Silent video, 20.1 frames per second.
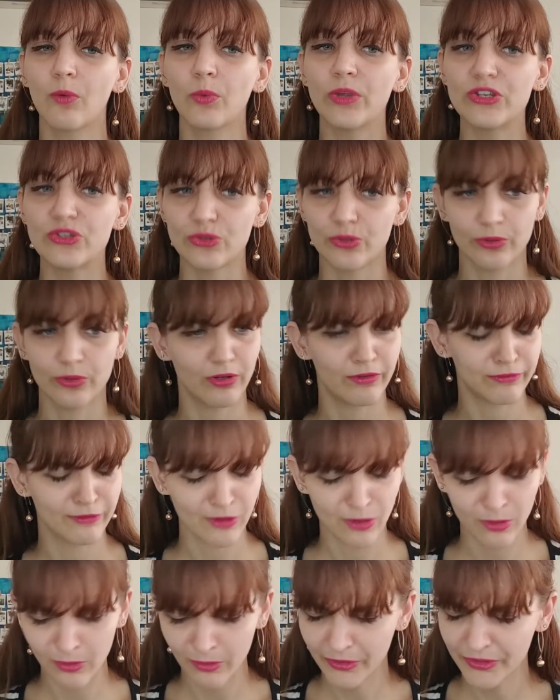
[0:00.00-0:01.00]
We do, of
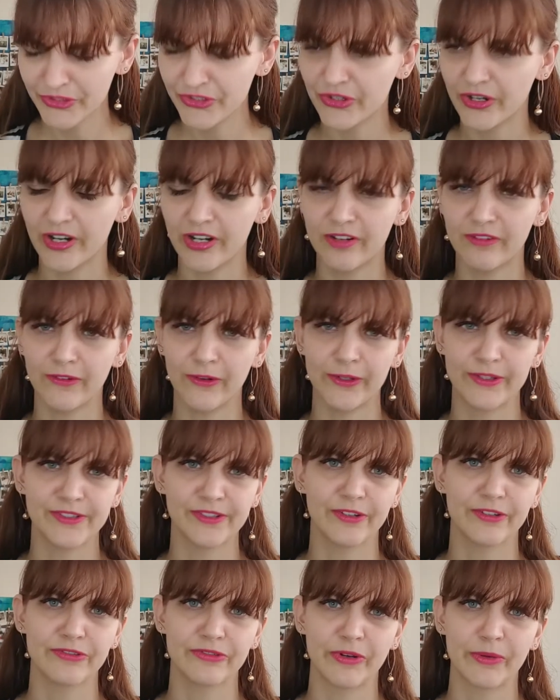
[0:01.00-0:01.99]
course, try and avoid
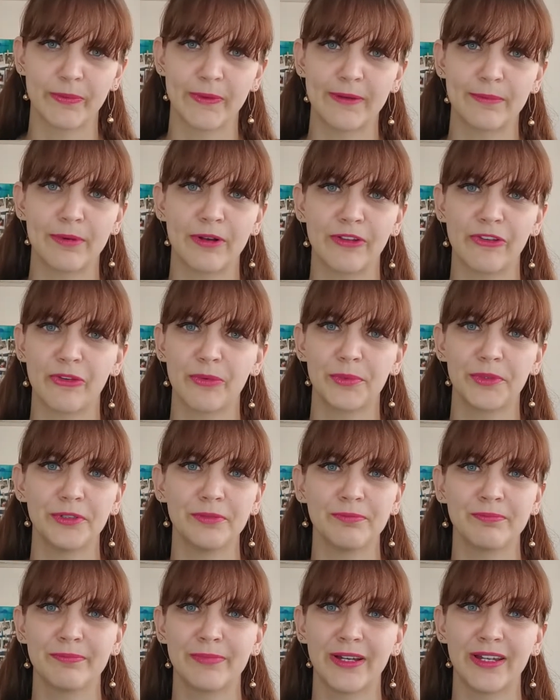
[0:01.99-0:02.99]
surgery where
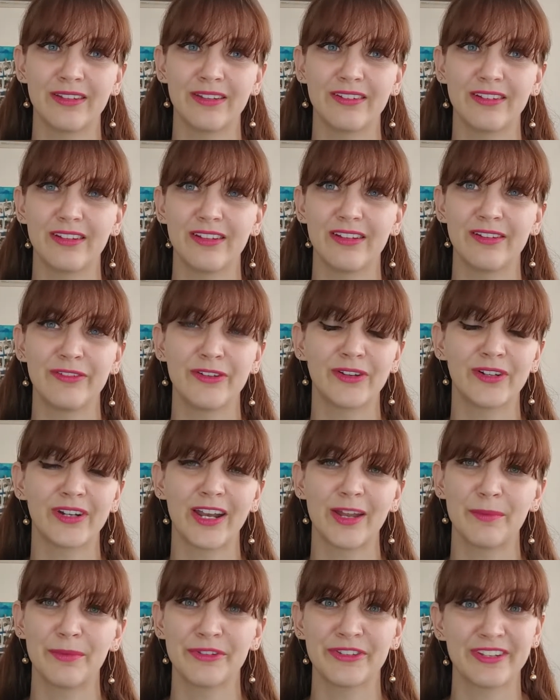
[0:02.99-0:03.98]
possible, but if you're
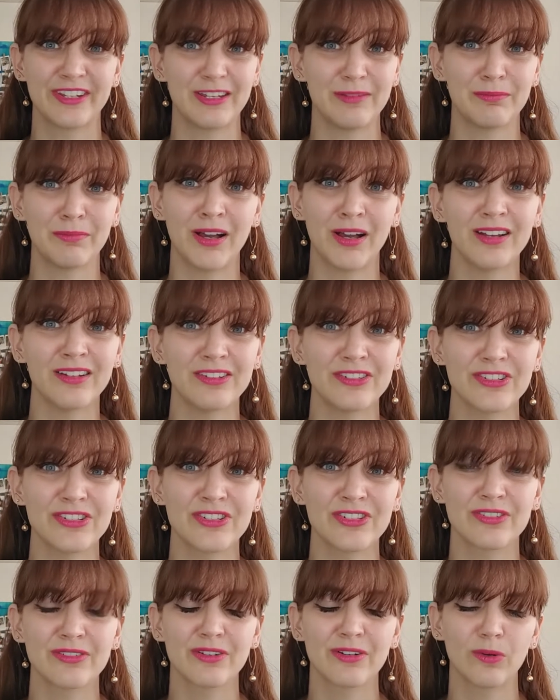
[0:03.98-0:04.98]
unable to eat
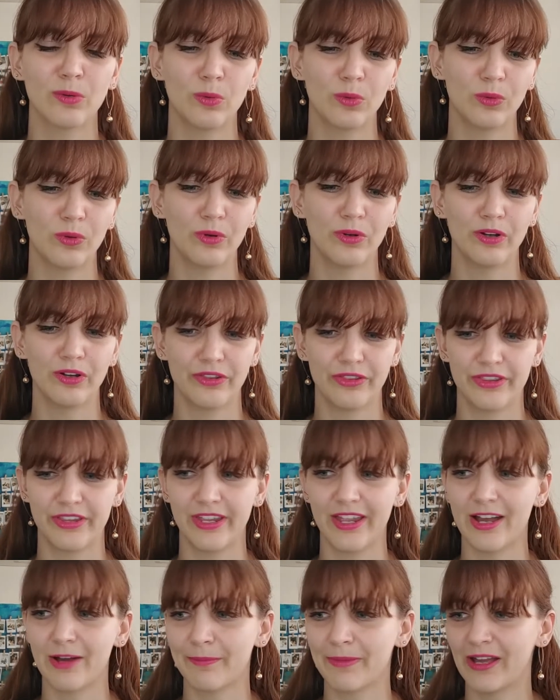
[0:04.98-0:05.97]
much or
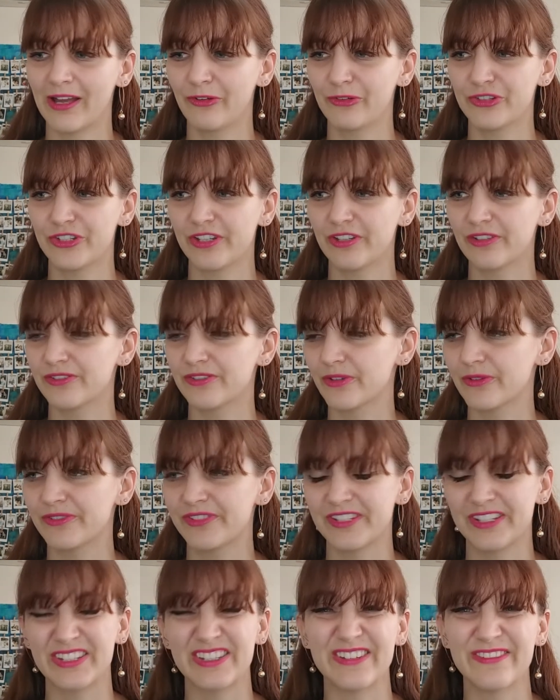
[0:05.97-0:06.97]
the outpouching is so
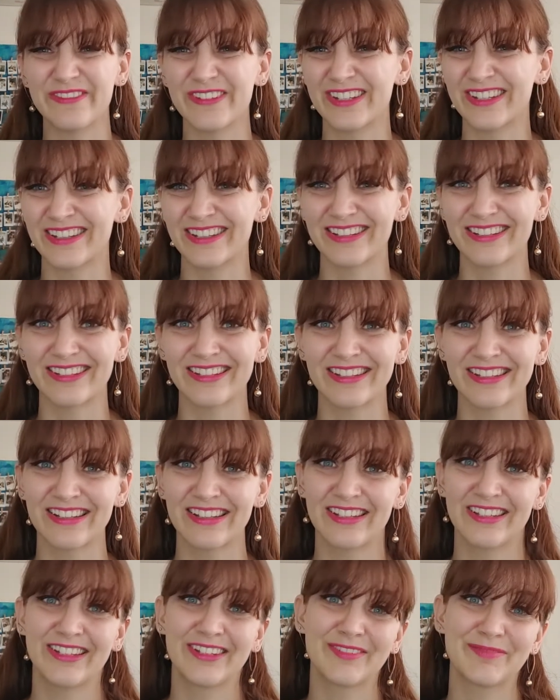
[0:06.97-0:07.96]
significant,
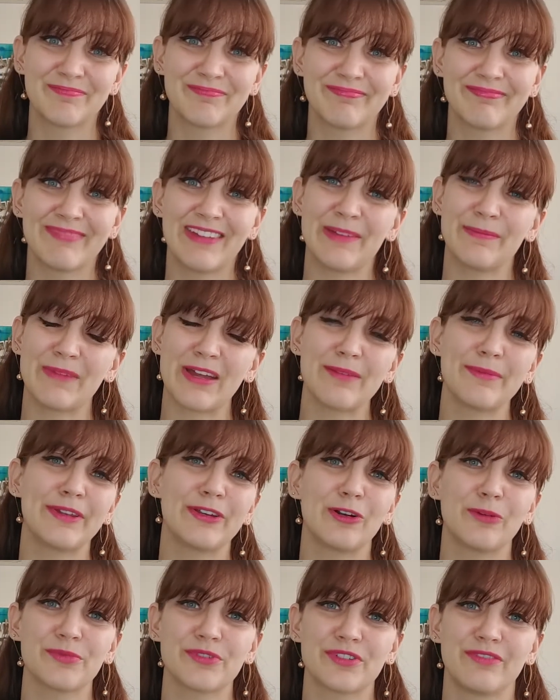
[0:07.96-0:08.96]
it may be
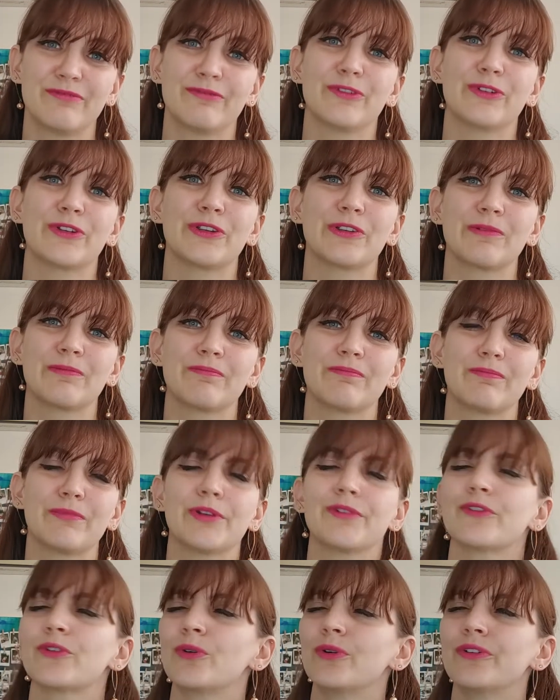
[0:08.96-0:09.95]
an option for you.
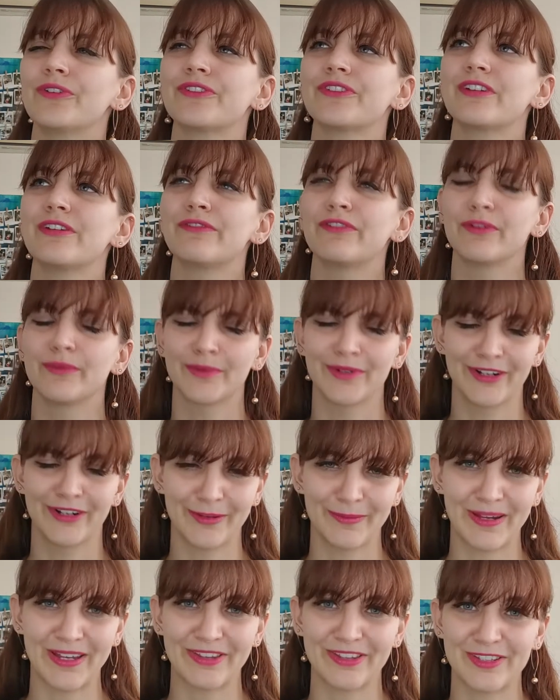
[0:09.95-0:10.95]
But of course, if you're worried
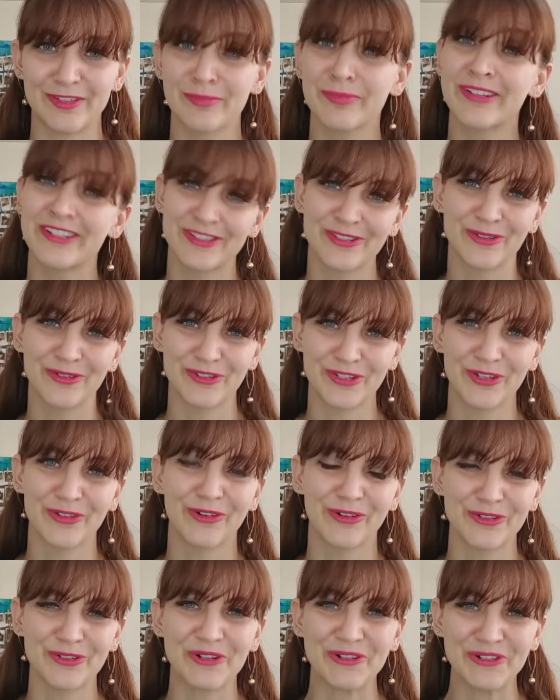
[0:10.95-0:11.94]
about this, please talk to
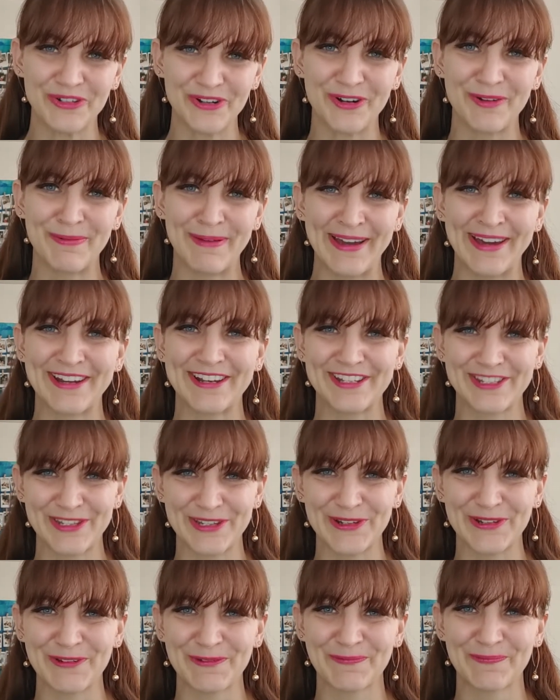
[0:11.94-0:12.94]
your own doctor about it
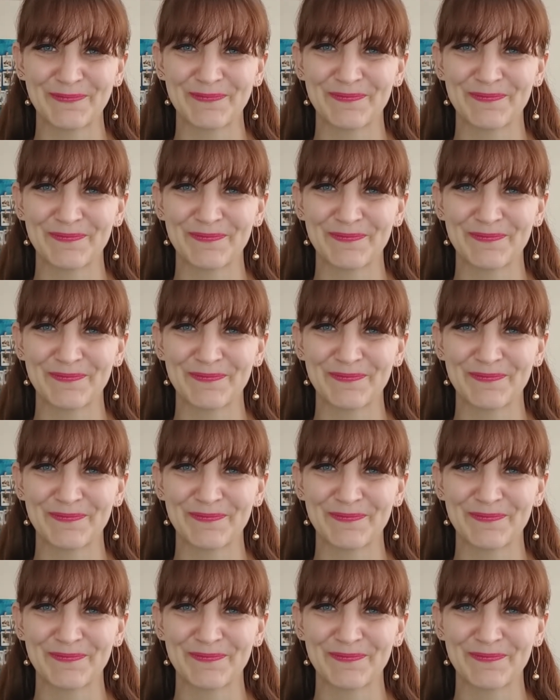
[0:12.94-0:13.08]
too.